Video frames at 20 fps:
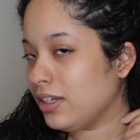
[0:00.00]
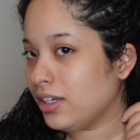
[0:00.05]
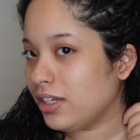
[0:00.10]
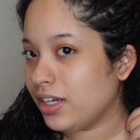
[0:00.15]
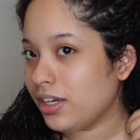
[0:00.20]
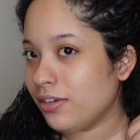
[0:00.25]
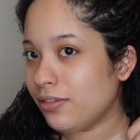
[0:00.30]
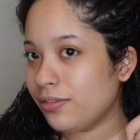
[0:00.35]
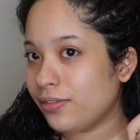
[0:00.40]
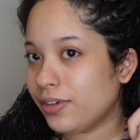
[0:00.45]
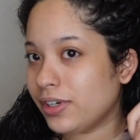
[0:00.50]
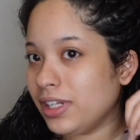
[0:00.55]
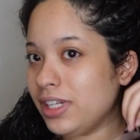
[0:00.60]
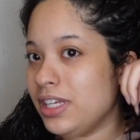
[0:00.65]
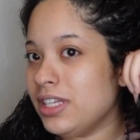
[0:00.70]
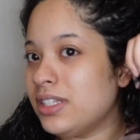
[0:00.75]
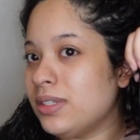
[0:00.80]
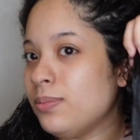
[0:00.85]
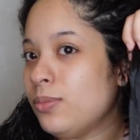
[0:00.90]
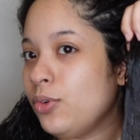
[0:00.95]
It
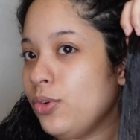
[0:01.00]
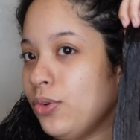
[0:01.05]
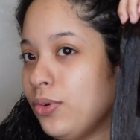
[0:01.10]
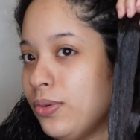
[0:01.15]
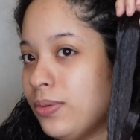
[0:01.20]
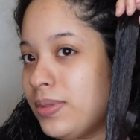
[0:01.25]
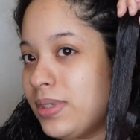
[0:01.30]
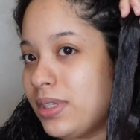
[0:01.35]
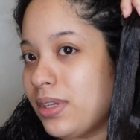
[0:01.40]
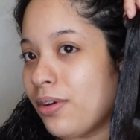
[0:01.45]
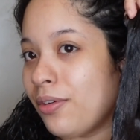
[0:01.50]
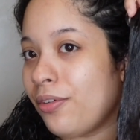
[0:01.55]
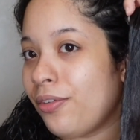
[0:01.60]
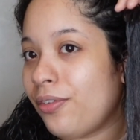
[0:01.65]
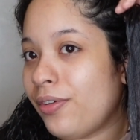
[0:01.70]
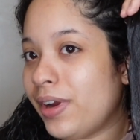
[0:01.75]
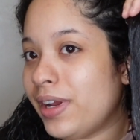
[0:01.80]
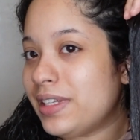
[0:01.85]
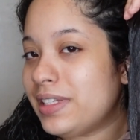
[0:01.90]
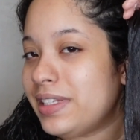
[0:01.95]
really smooths the
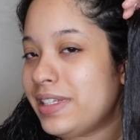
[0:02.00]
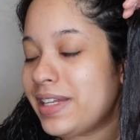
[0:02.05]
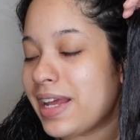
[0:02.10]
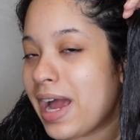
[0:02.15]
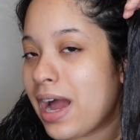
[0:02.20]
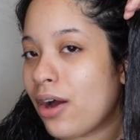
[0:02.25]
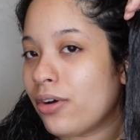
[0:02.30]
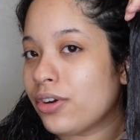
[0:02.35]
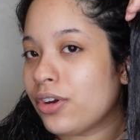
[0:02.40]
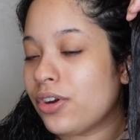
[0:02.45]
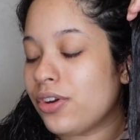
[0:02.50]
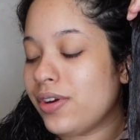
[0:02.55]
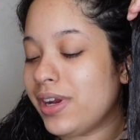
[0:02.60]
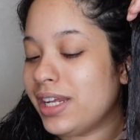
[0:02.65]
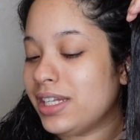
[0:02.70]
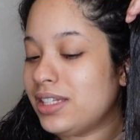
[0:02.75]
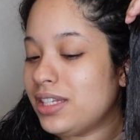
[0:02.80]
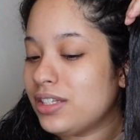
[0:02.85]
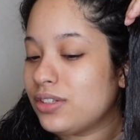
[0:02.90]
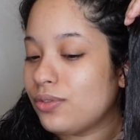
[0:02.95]
frizz down,
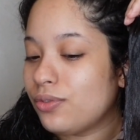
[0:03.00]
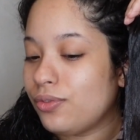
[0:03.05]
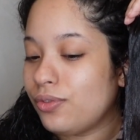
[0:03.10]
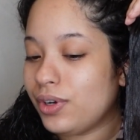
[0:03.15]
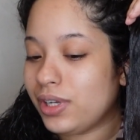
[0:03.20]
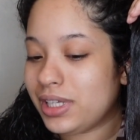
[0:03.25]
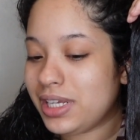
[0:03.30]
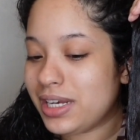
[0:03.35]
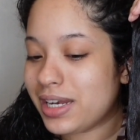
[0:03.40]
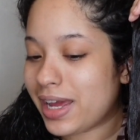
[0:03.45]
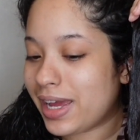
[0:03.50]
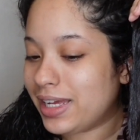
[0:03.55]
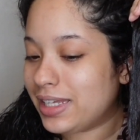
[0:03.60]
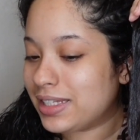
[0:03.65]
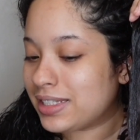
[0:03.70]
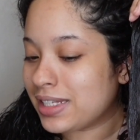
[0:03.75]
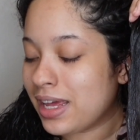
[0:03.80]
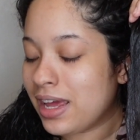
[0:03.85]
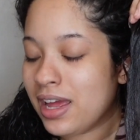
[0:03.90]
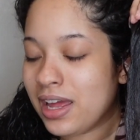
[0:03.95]
creates this really nice
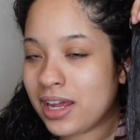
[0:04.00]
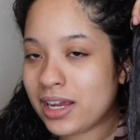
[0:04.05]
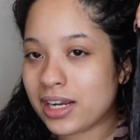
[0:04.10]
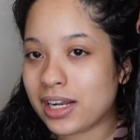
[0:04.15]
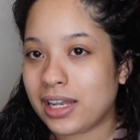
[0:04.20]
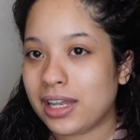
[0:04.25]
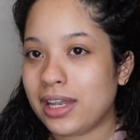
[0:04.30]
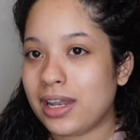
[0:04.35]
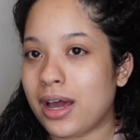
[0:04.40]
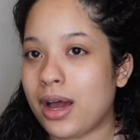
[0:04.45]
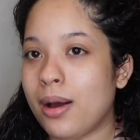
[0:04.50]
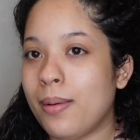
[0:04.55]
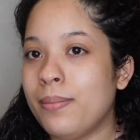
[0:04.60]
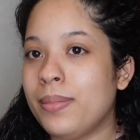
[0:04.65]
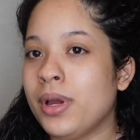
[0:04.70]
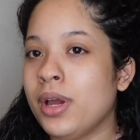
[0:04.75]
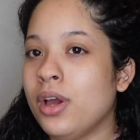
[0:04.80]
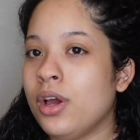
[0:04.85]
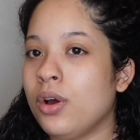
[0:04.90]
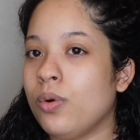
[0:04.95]
clump,
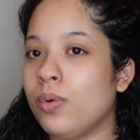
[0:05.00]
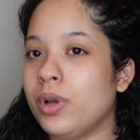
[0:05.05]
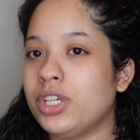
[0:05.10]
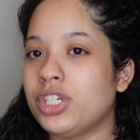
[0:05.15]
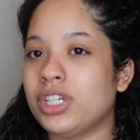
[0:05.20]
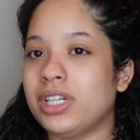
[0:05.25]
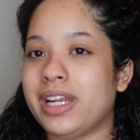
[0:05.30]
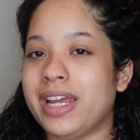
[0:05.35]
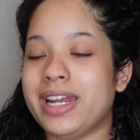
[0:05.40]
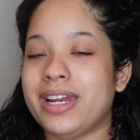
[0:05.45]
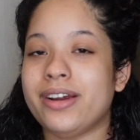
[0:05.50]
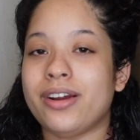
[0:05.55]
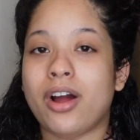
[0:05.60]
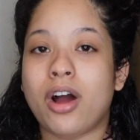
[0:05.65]
which later